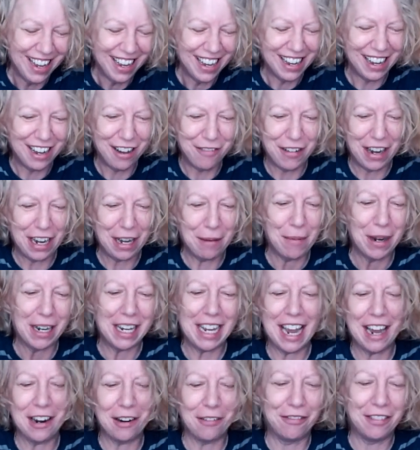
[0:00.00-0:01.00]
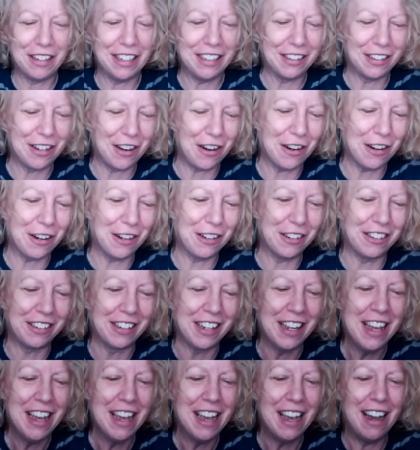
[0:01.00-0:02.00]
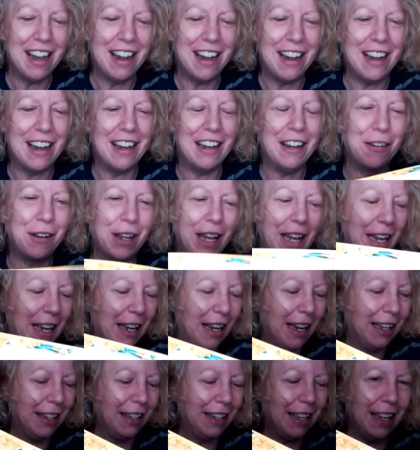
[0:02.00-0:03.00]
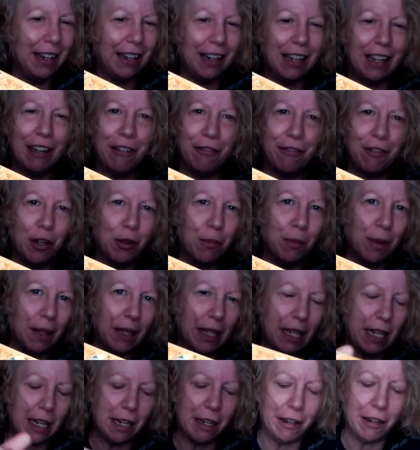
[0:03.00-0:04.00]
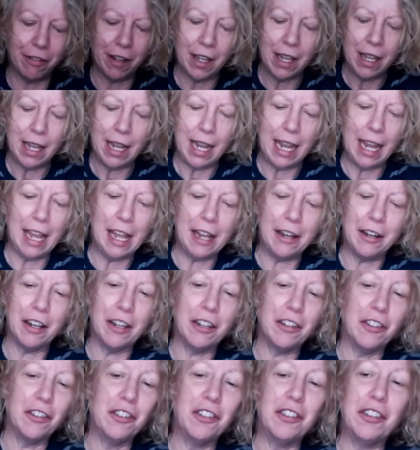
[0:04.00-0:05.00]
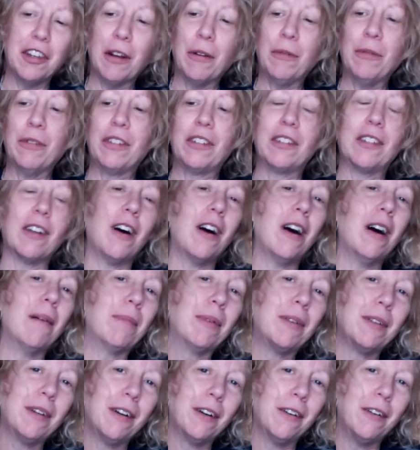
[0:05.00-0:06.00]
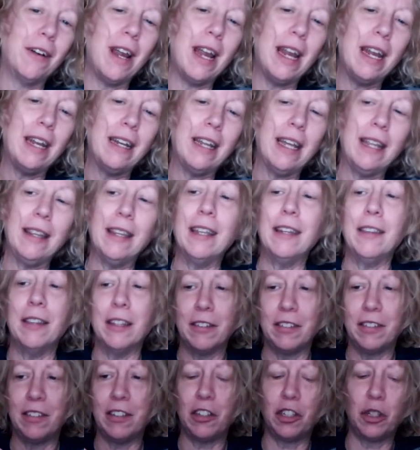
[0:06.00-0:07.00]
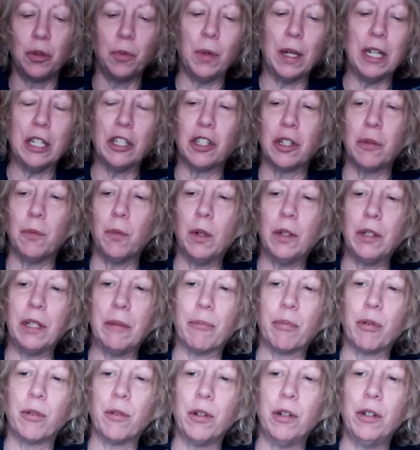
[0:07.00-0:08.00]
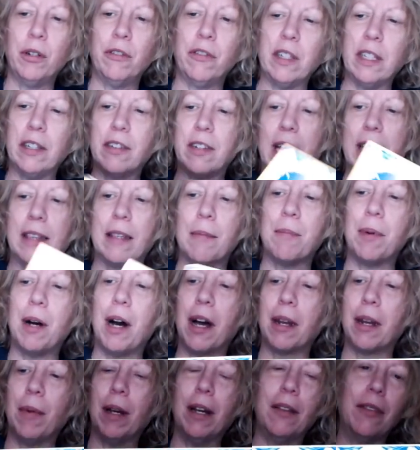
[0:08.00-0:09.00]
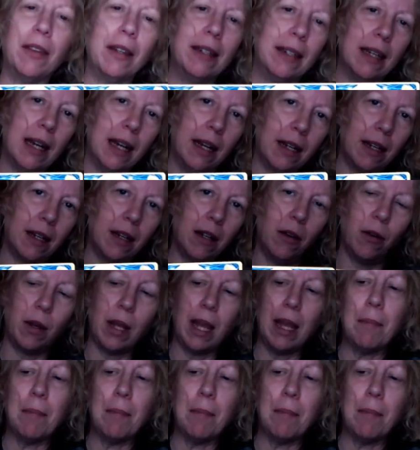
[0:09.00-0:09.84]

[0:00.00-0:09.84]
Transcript: of anybody out of these cards. Okay, and then if you believe and don't stop. All right, and then the situation will improve is at the bottom of the deck. Okay,